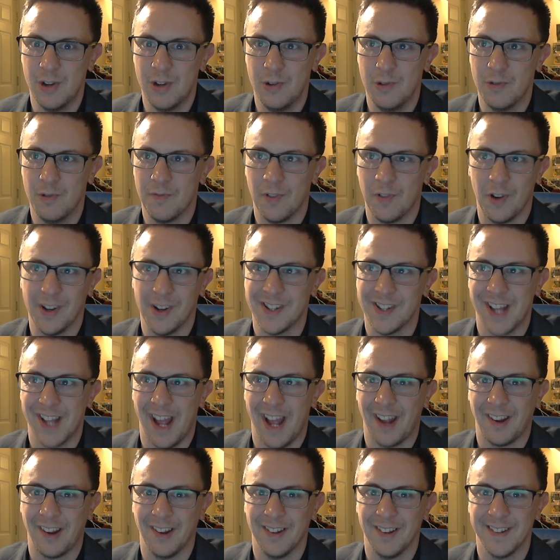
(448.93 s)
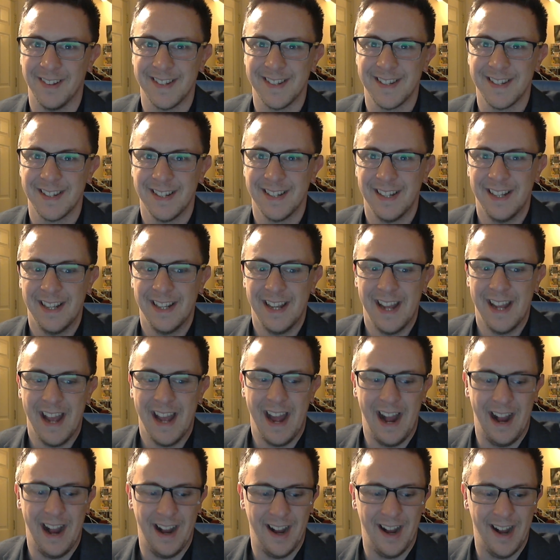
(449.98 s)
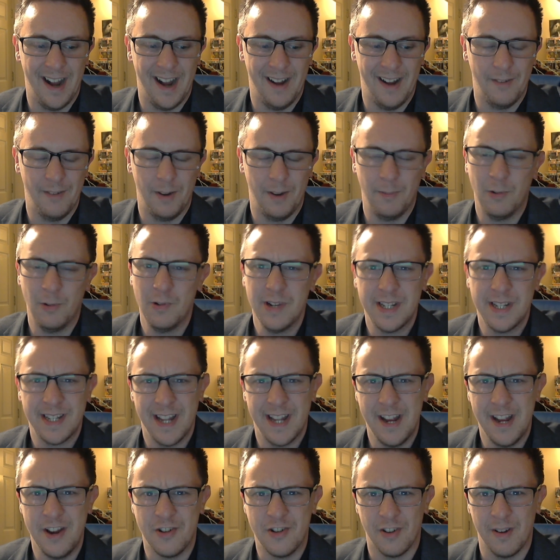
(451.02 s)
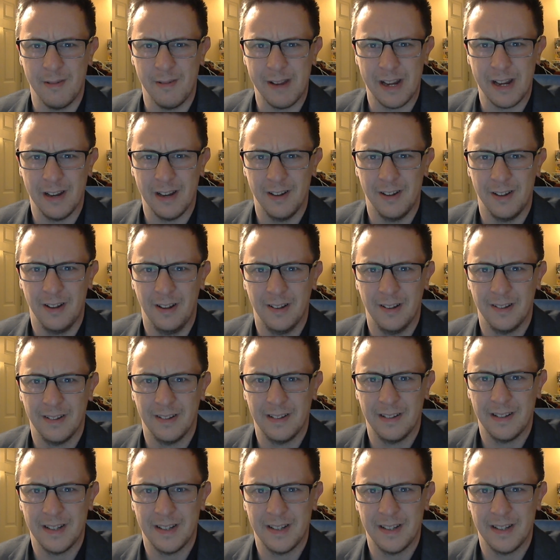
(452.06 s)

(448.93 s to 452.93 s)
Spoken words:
2-3 seconds. I'm always daydreaming a lot.